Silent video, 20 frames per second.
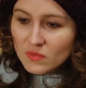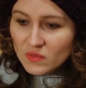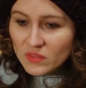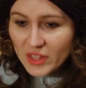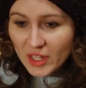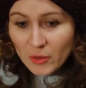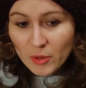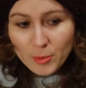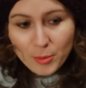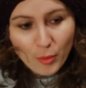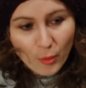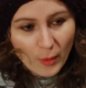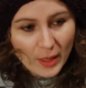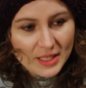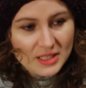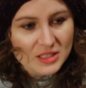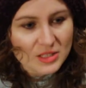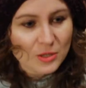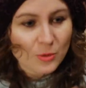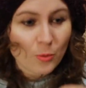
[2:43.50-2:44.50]
There were
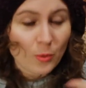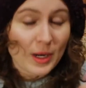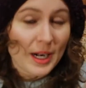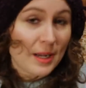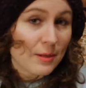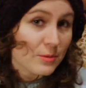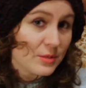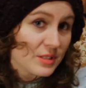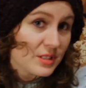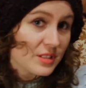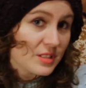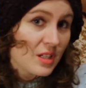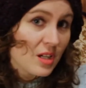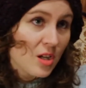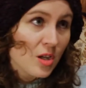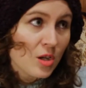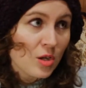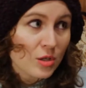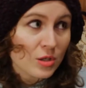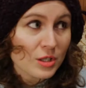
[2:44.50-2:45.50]
points when I was
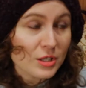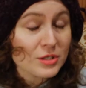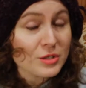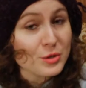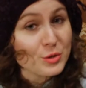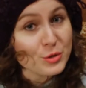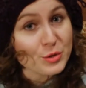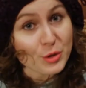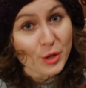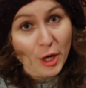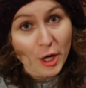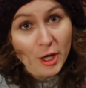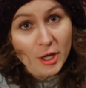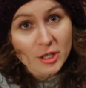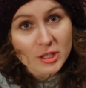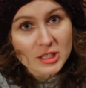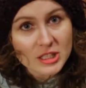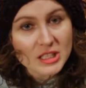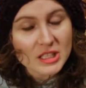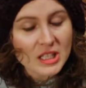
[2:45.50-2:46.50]

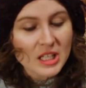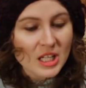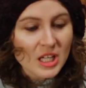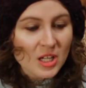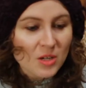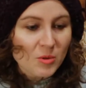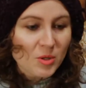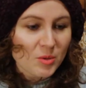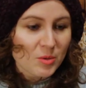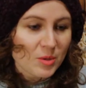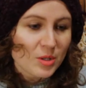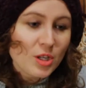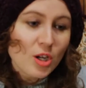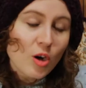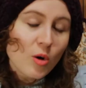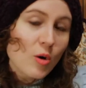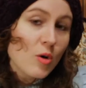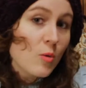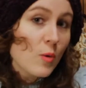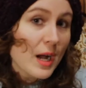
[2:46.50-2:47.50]
concerned. We would
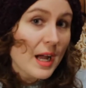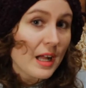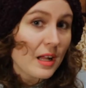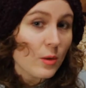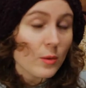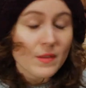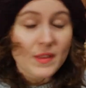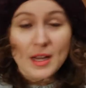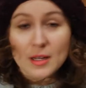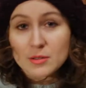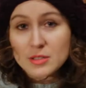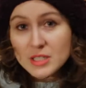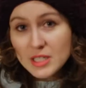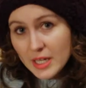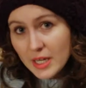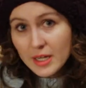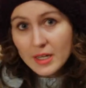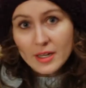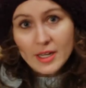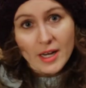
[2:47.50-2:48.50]
go a while without
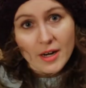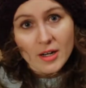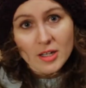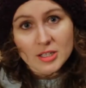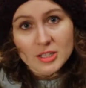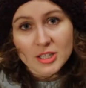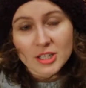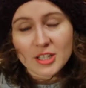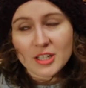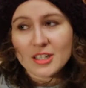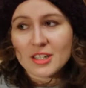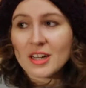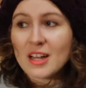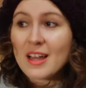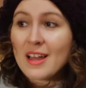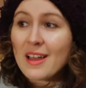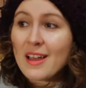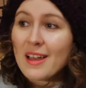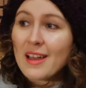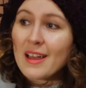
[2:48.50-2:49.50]
seeing a character,
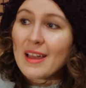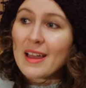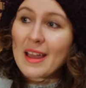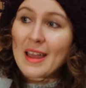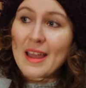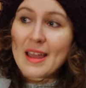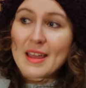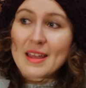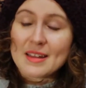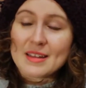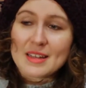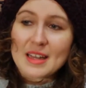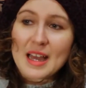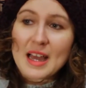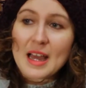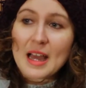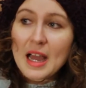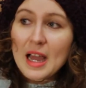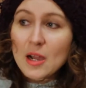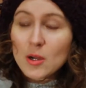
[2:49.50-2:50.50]
and
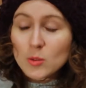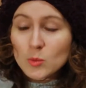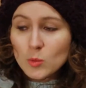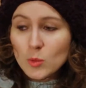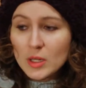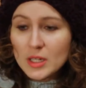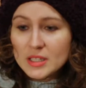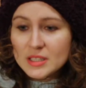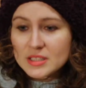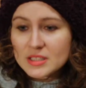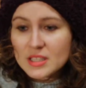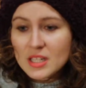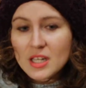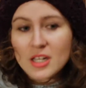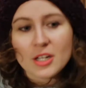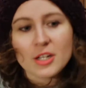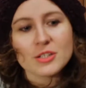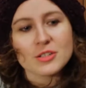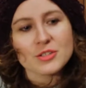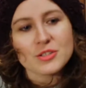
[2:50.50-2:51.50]
I was
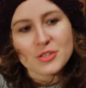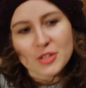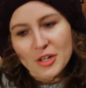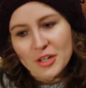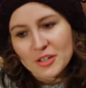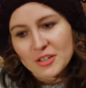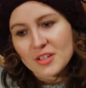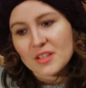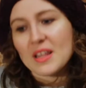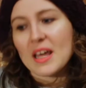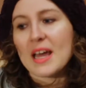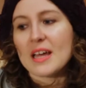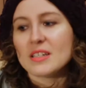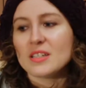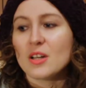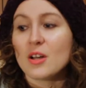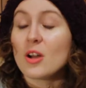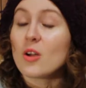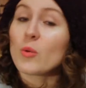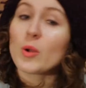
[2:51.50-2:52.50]
concerned
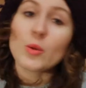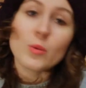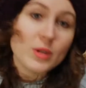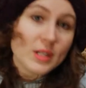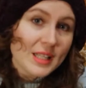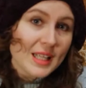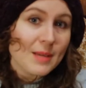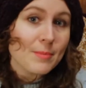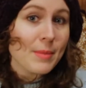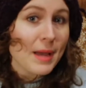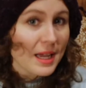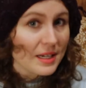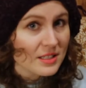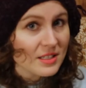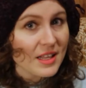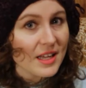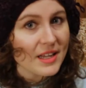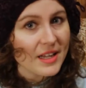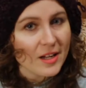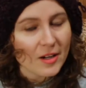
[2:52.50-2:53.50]
that we wouldn't get back
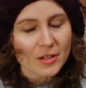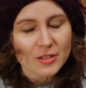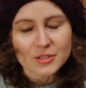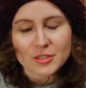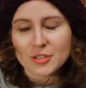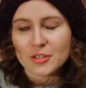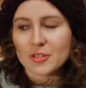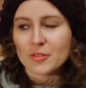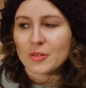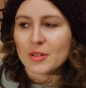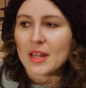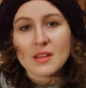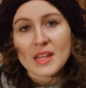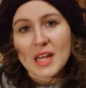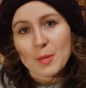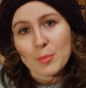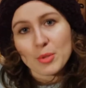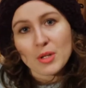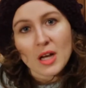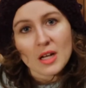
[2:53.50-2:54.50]
to that character or
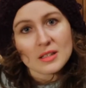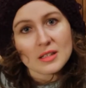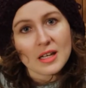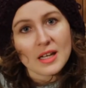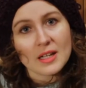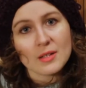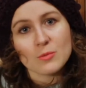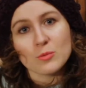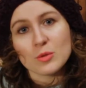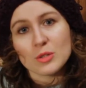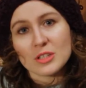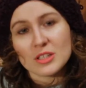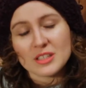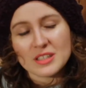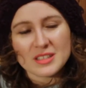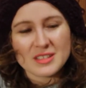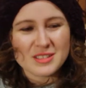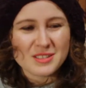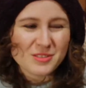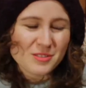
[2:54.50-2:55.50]
that plot line
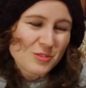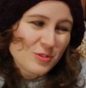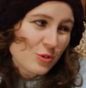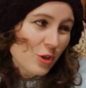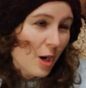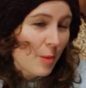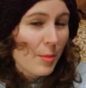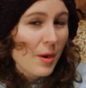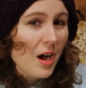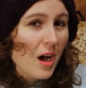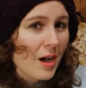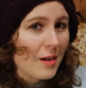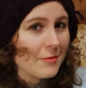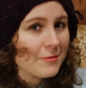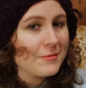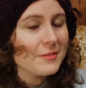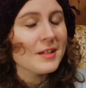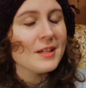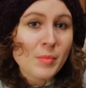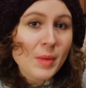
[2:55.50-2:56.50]
would drop
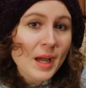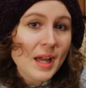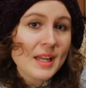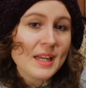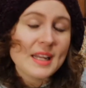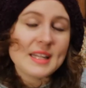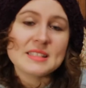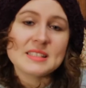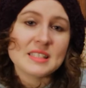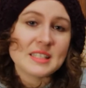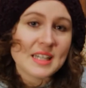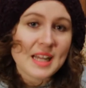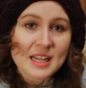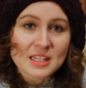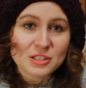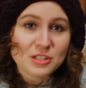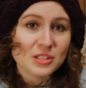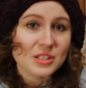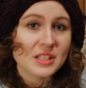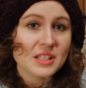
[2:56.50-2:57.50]
off, but it didn't
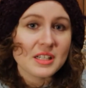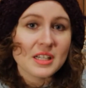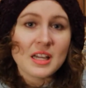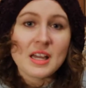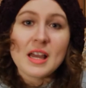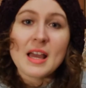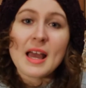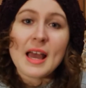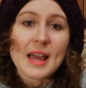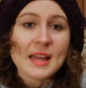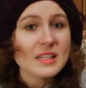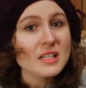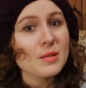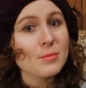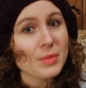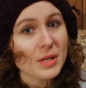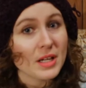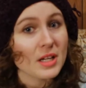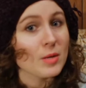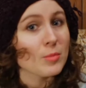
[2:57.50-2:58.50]
actually end
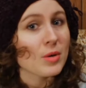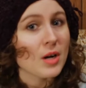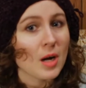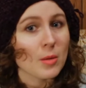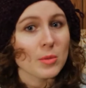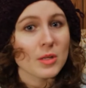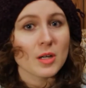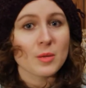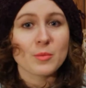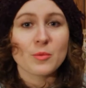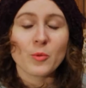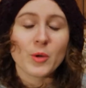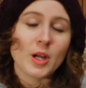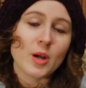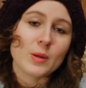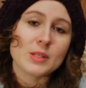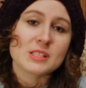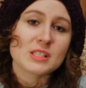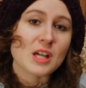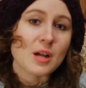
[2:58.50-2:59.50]
up being a problem. We
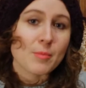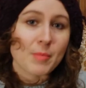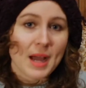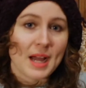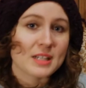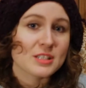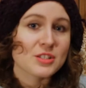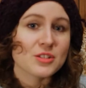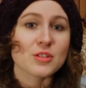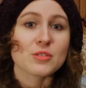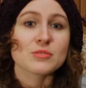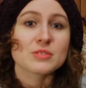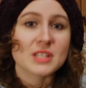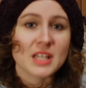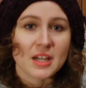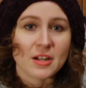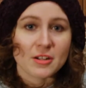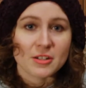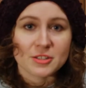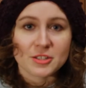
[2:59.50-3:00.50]
always got back to those
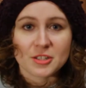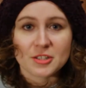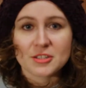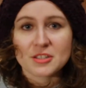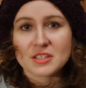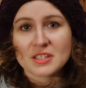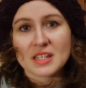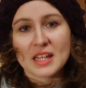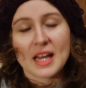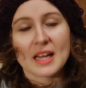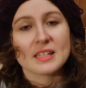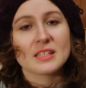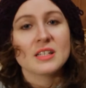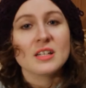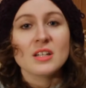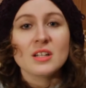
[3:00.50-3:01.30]
characters that